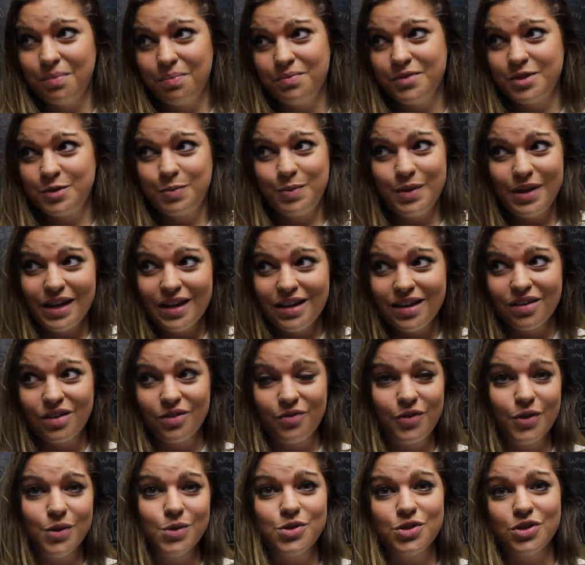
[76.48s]
speaking of the
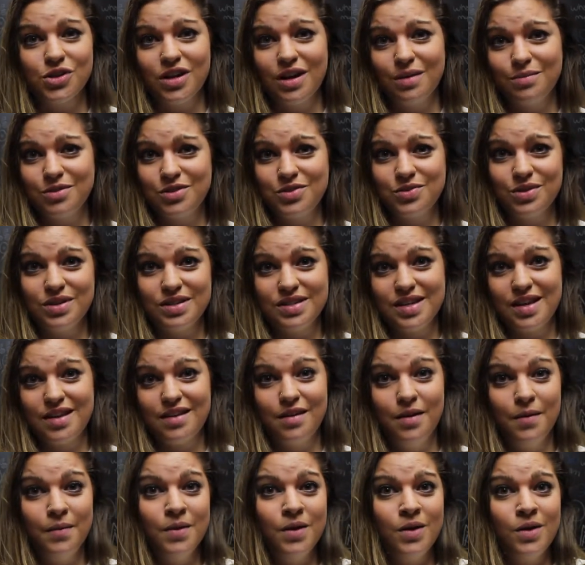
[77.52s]
future, I'm just always
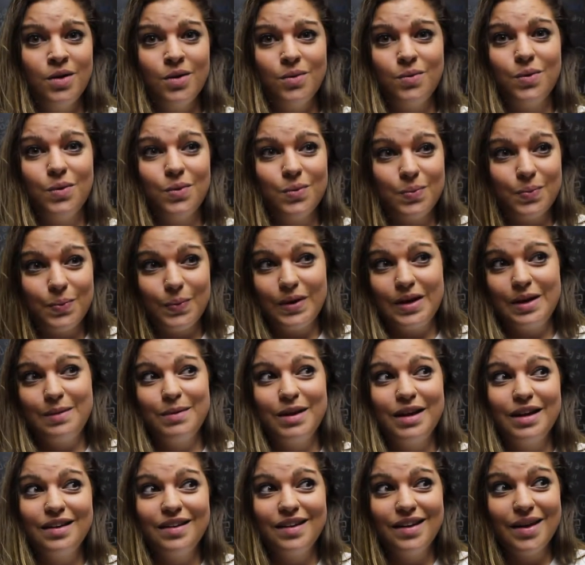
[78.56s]
like, well, when
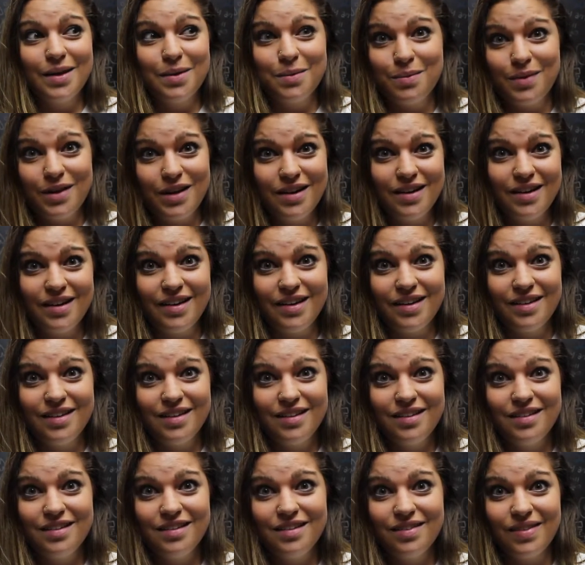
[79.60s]
am I gonna get
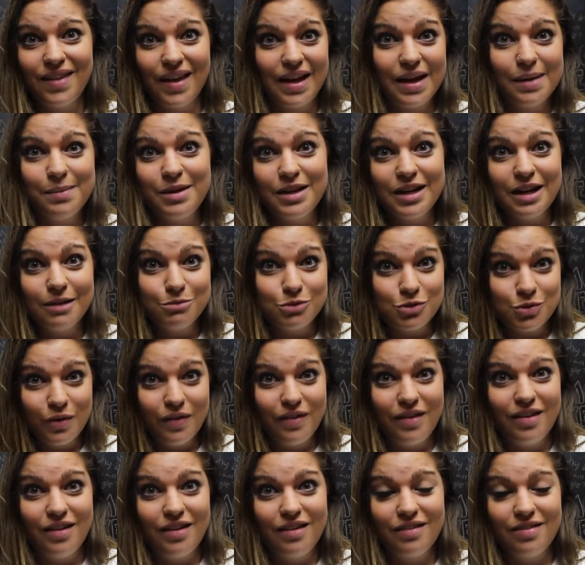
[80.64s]
married? Like, I mean, I'm
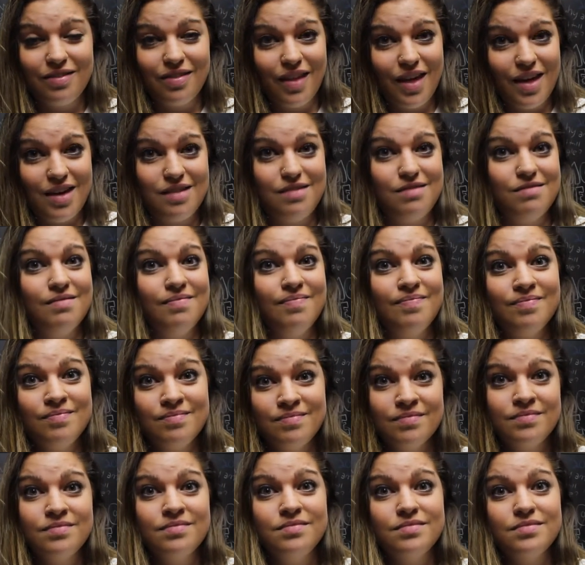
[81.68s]
twenty, like,
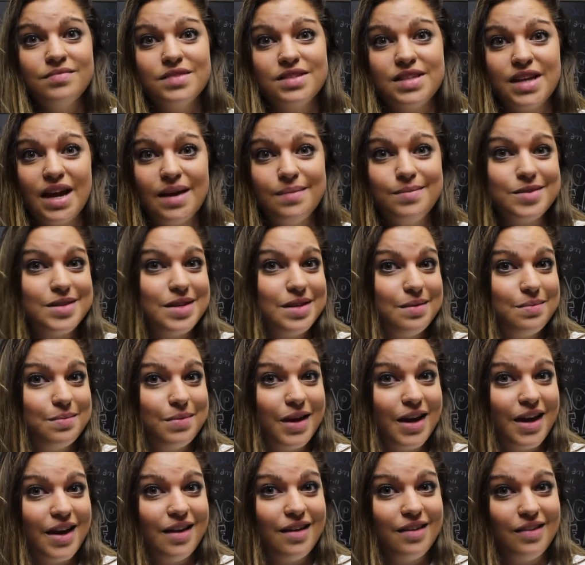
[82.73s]
time's getting
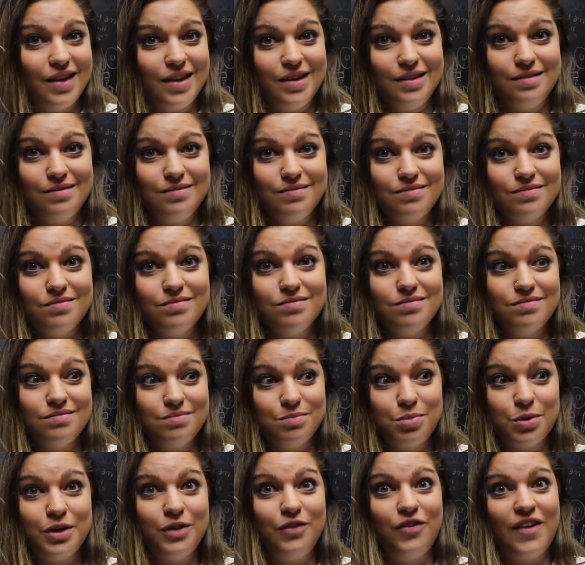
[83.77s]
by like
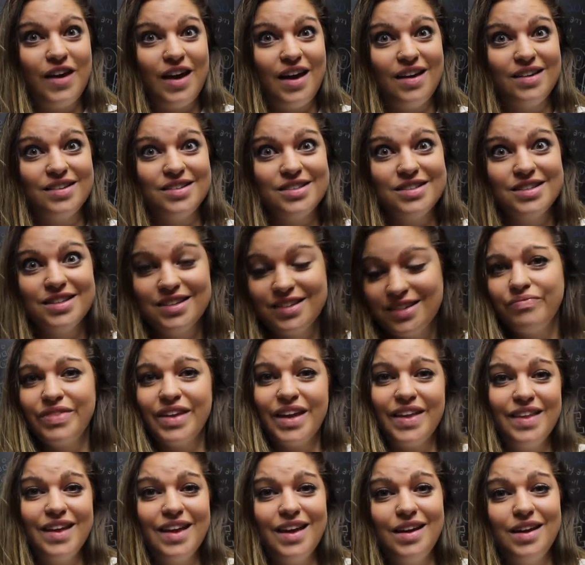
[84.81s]
pretty fast.
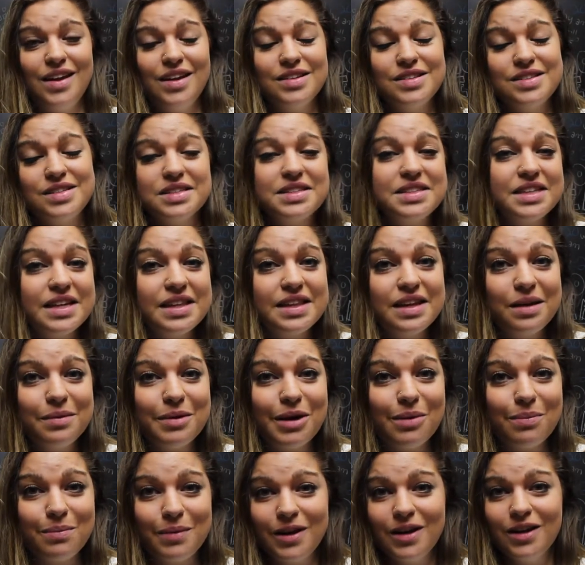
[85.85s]
And then since I think
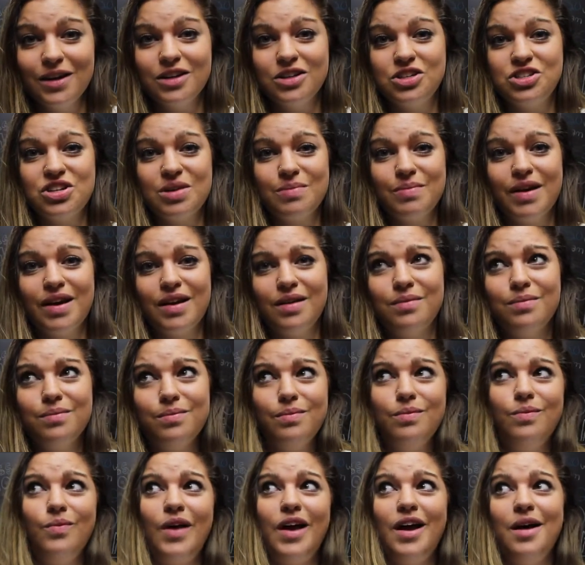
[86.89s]
about marriage, I'm like,
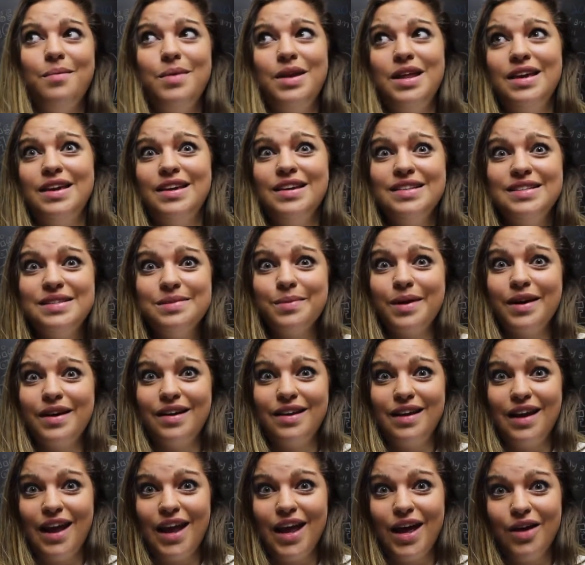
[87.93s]
well, how many kids am I
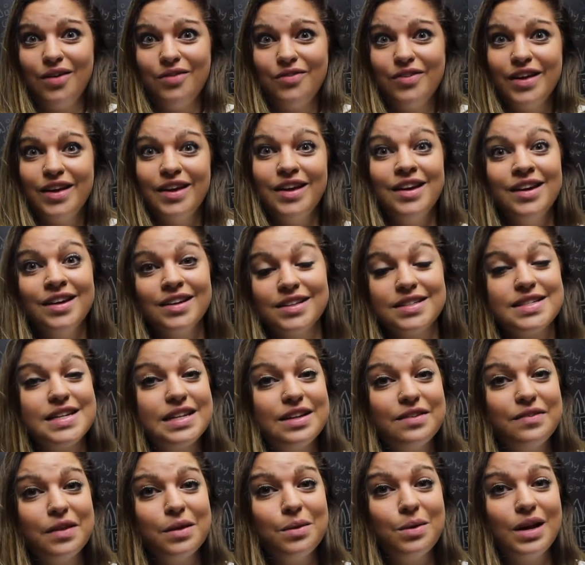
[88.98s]
gonna have? Because I
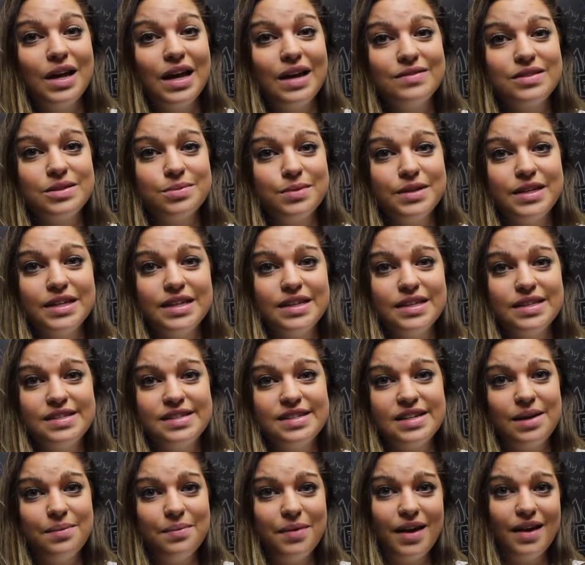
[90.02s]
definitely wanna have some kids,
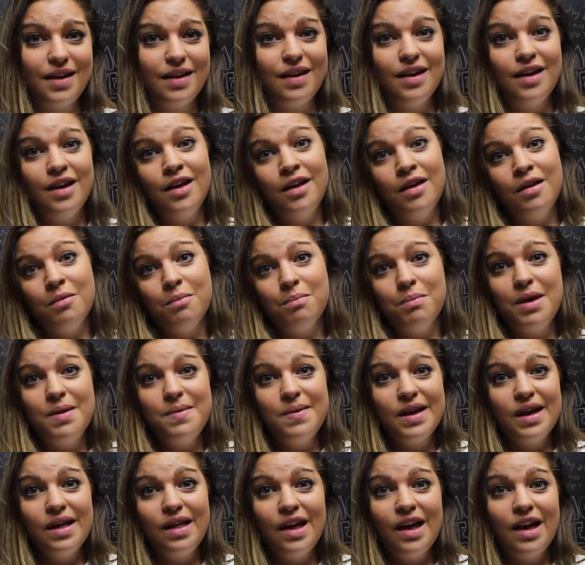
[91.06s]
and I'm like,
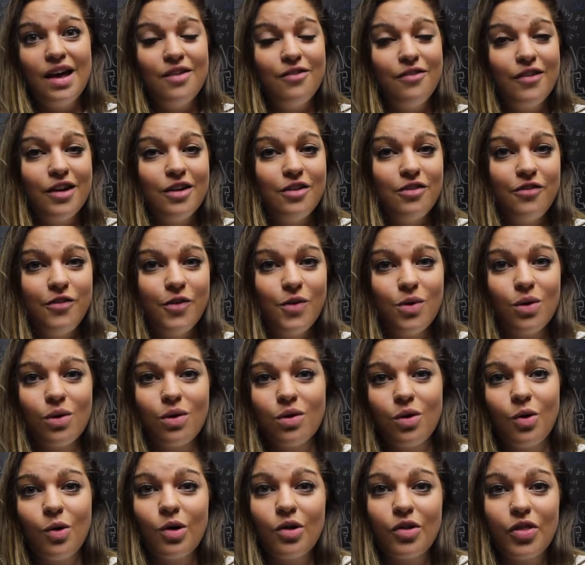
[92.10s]
maybe I'll have like
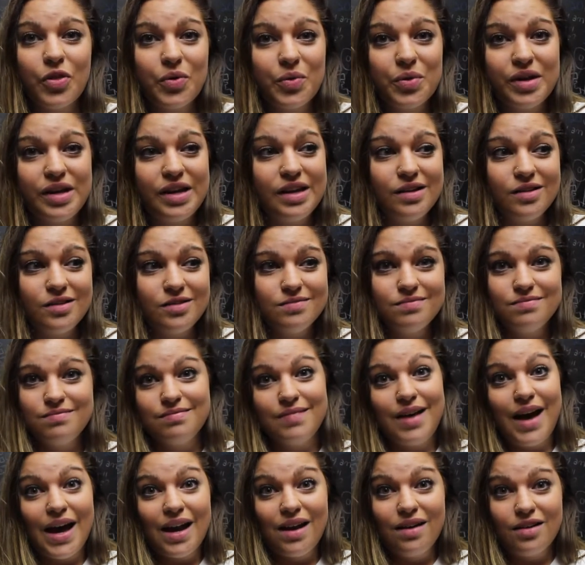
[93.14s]
four or three, or
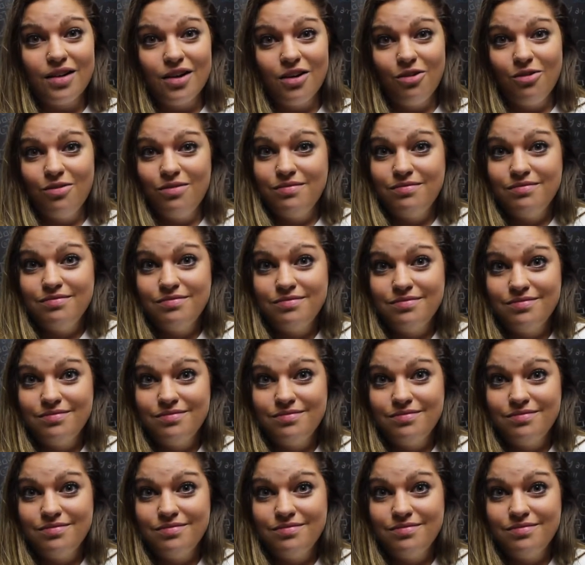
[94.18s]
I don't know.